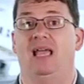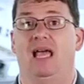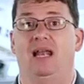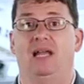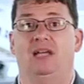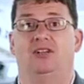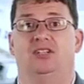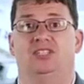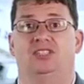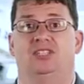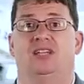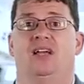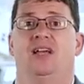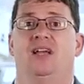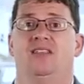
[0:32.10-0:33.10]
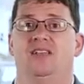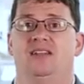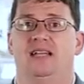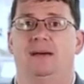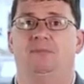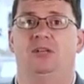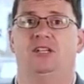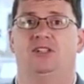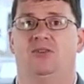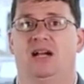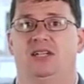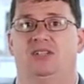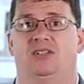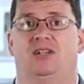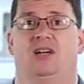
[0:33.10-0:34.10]
Ken English, the Deputy
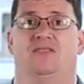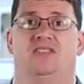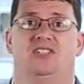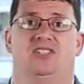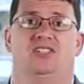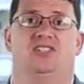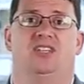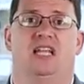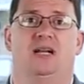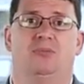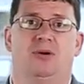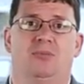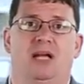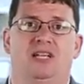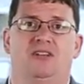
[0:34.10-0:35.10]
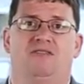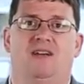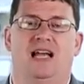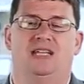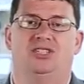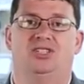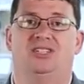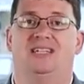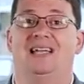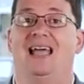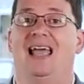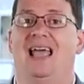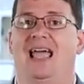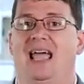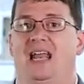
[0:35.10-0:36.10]
Director of the Sustainable Manufacturing
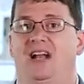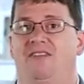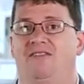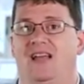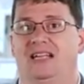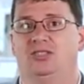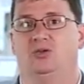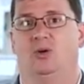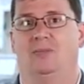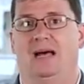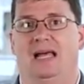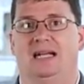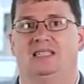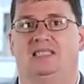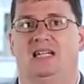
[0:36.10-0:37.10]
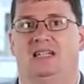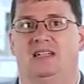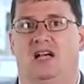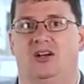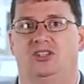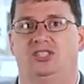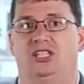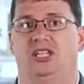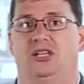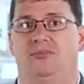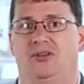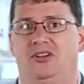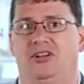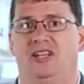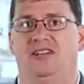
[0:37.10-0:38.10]
and Advanced Robotics Technology
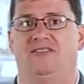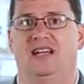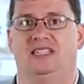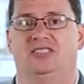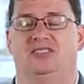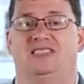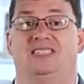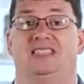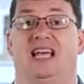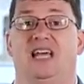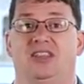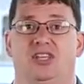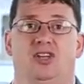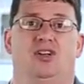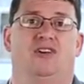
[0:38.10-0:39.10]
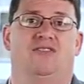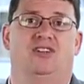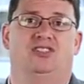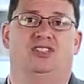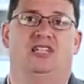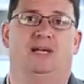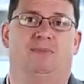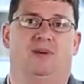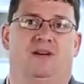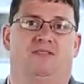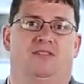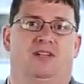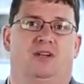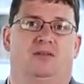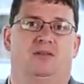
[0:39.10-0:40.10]
Community of Excellence at the University of
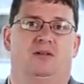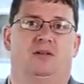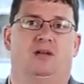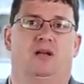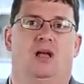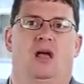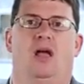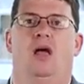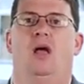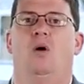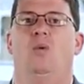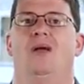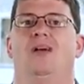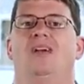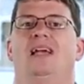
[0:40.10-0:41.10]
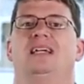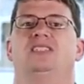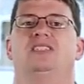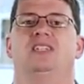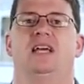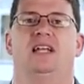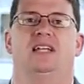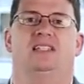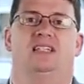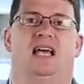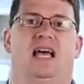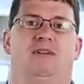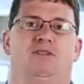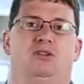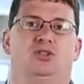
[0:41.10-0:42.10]
Buffalo. We are excited to
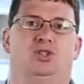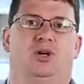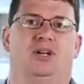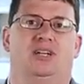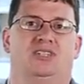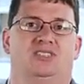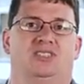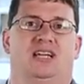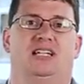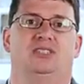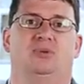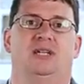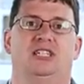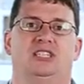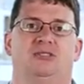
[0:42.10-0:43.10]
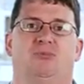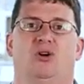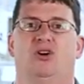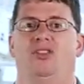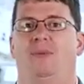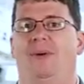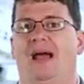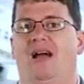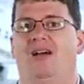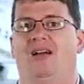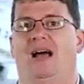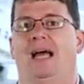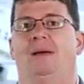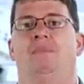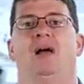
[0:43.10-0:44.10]
have you join us as we explore the
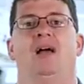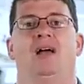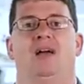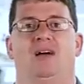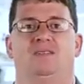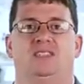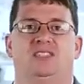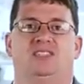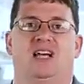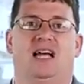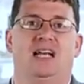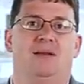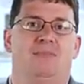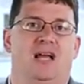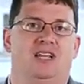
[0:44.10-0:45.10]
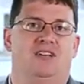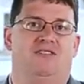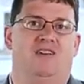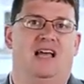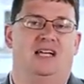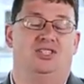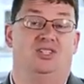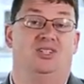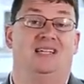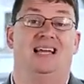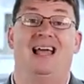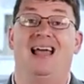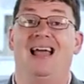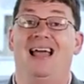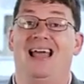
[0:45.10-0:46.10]
paradigm of design and manufacturing
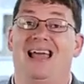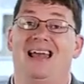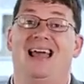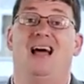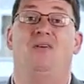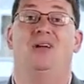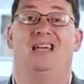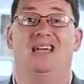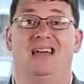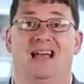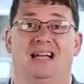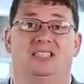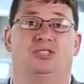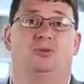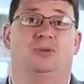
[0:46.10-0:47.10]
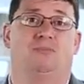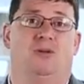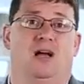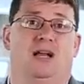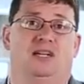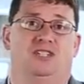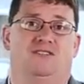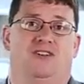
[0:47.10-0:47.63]
and how it connects with product